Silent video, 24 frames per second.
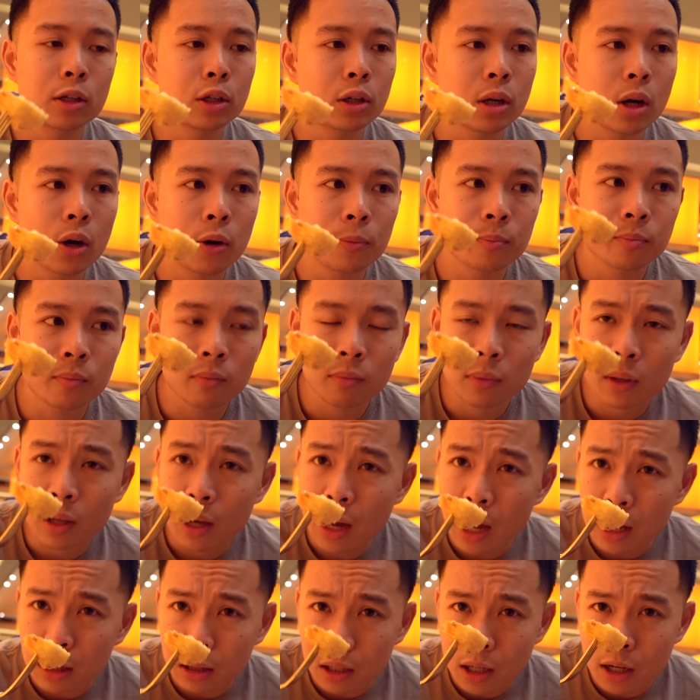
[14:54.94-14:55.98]
you know,
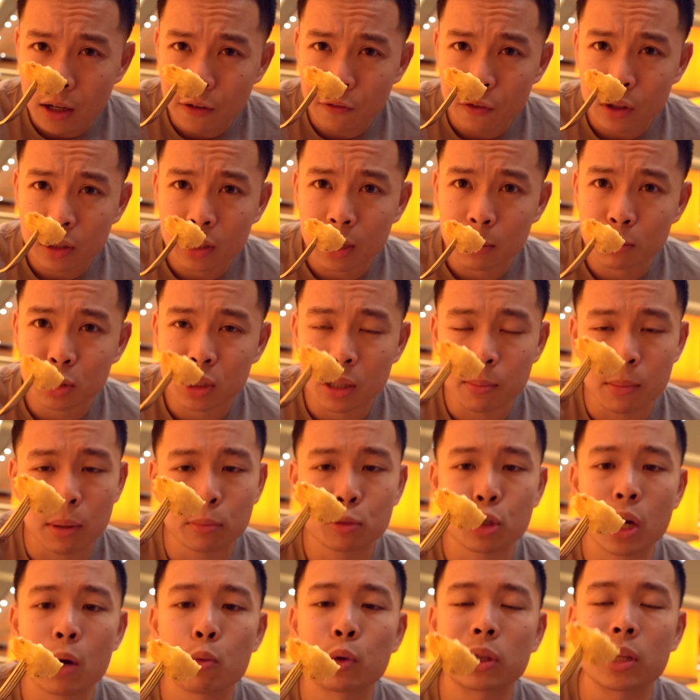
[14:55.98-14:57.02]
I love dim sum. I'm gonna
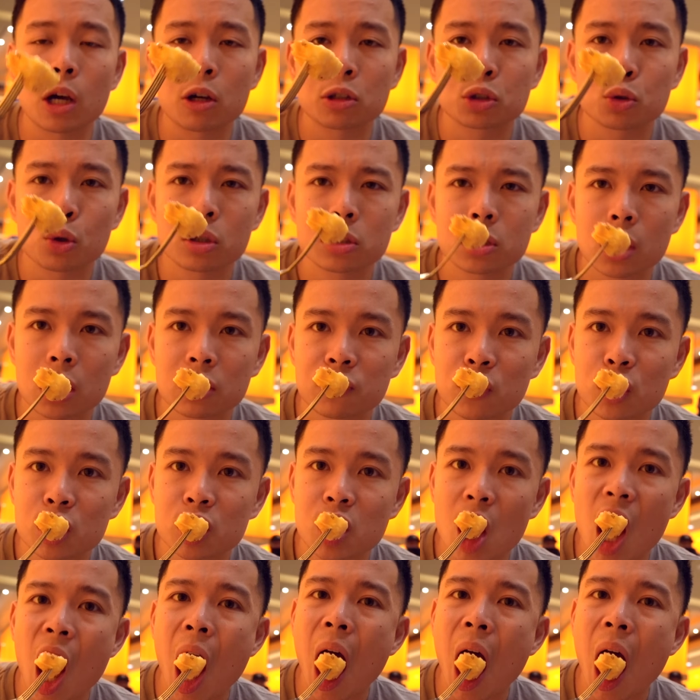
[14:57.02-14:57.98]
try without soy sauce first.